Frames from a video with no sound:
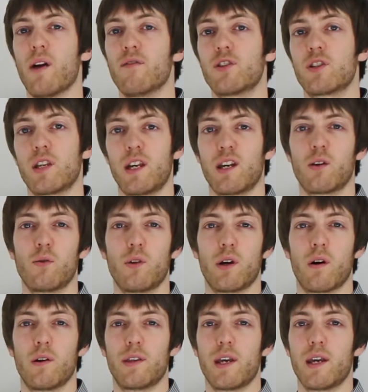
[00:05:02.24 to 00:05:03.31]
of seeing all the
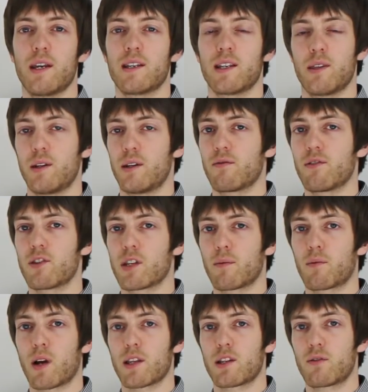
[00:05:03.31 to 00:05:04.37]
ideas in the different
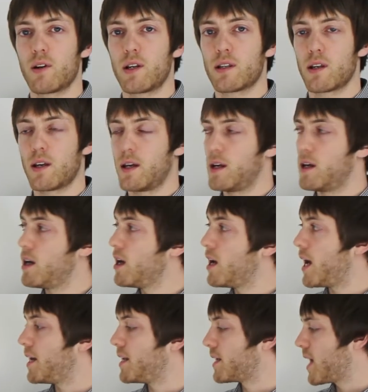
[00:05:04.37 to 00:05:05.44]
subcategories.
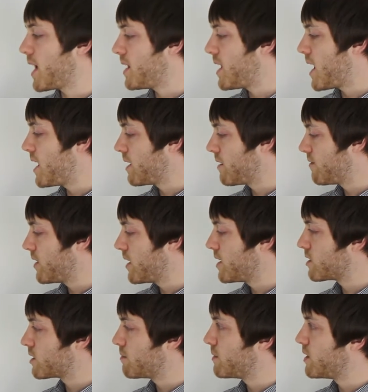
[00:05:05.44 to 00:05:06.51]
And again, any of
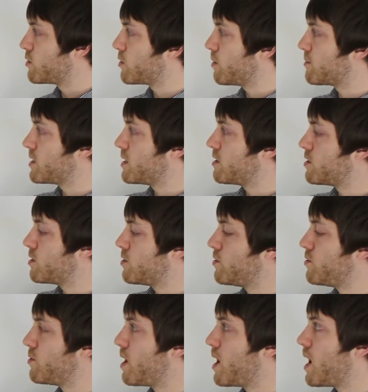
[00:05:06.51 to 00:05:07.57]
these can be dropped
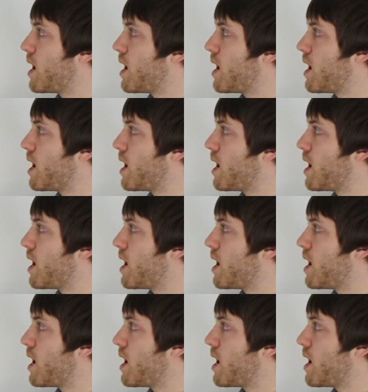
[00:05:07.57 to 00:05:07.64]
into